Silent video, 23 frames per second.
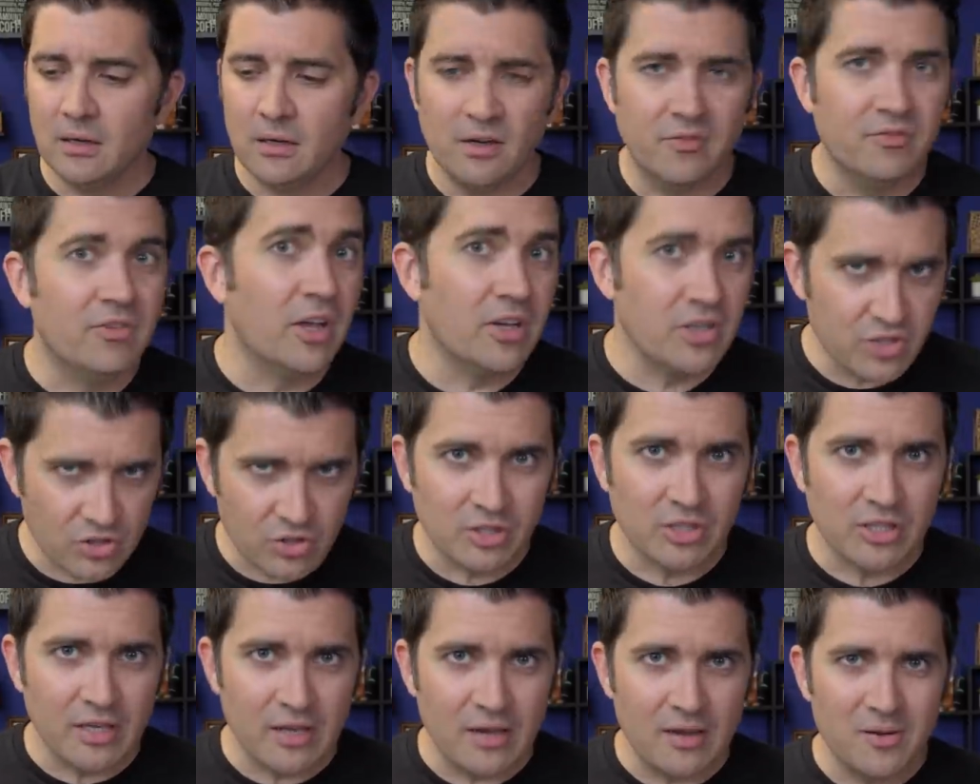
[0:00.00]

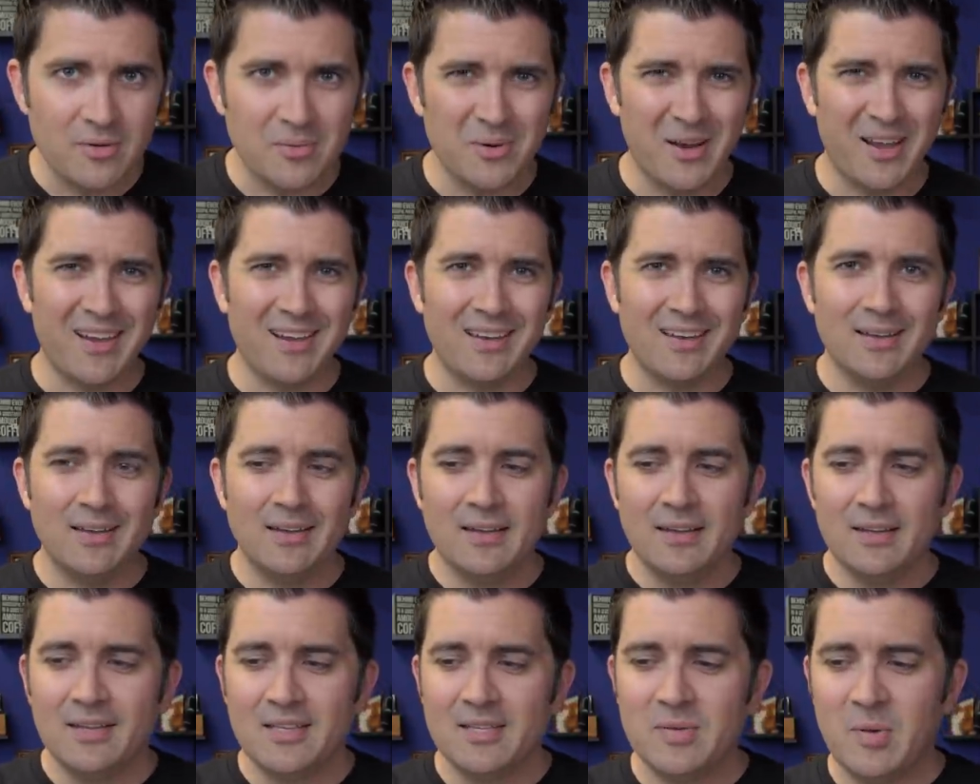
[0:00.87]
eventually, right?
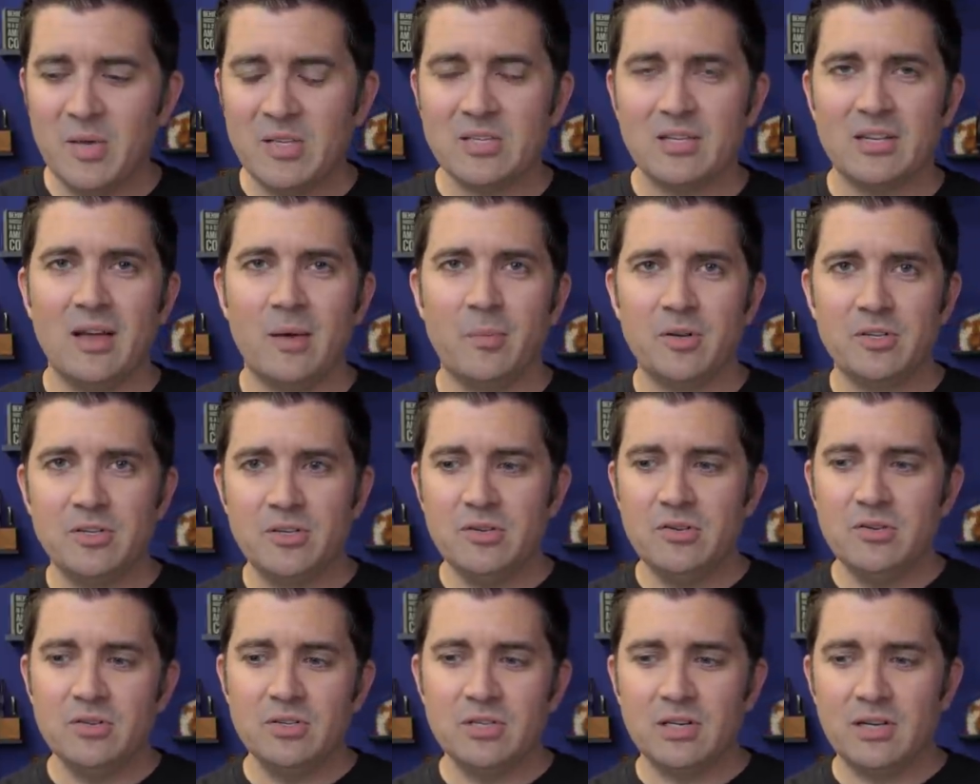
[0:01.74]
Depends on how much
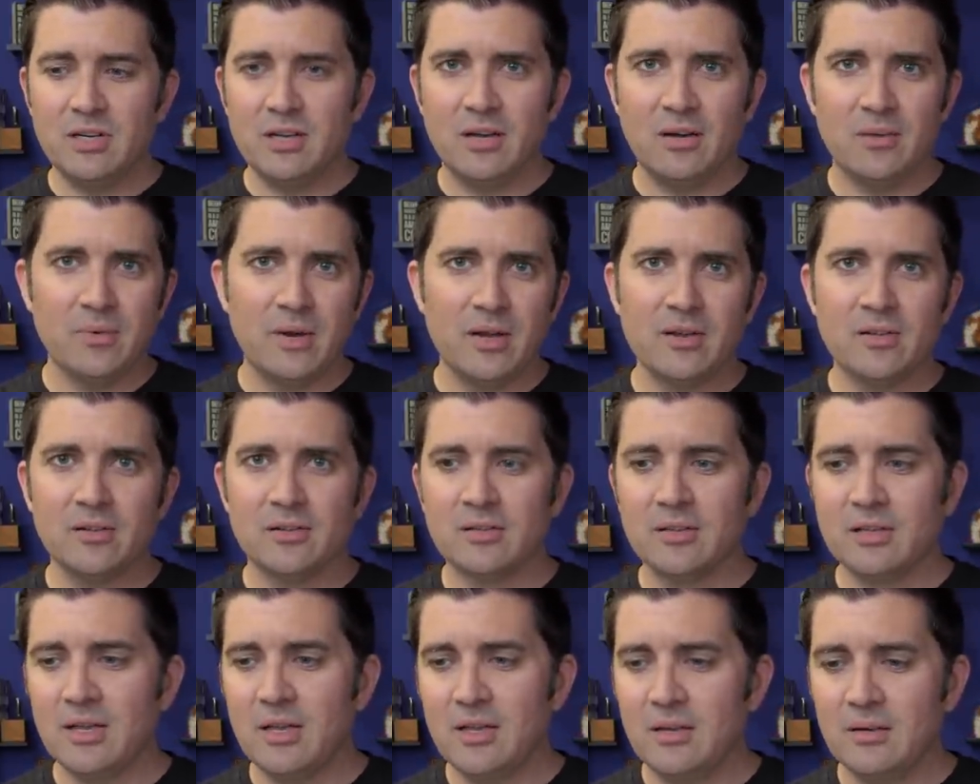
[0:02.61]
you use it, how
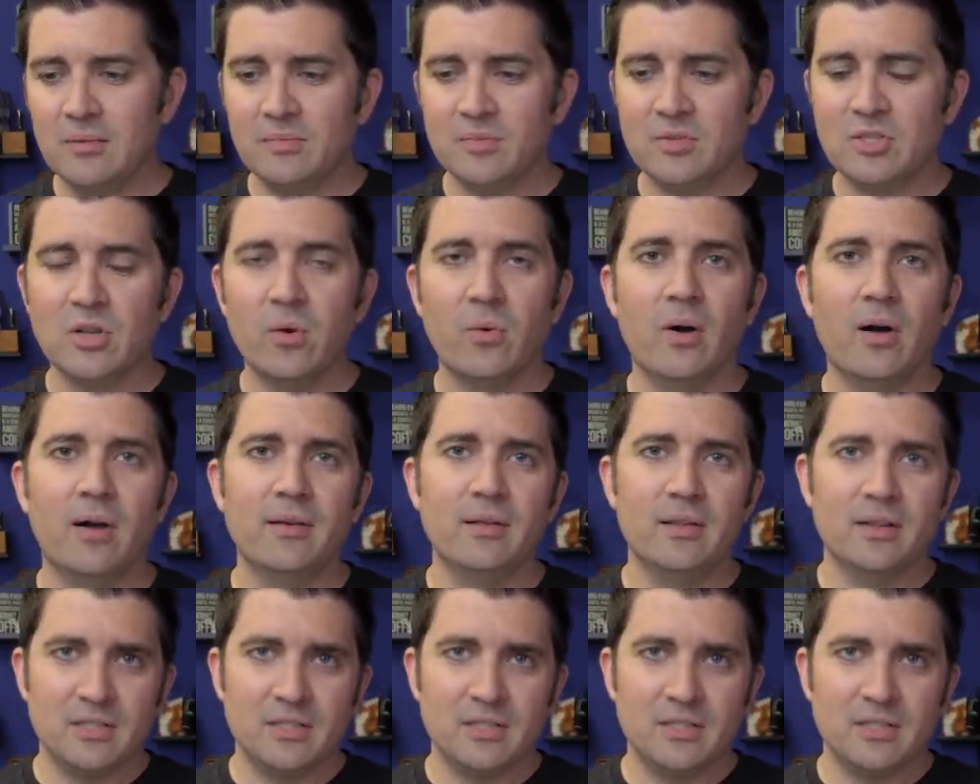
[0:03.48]
regularly, and so on.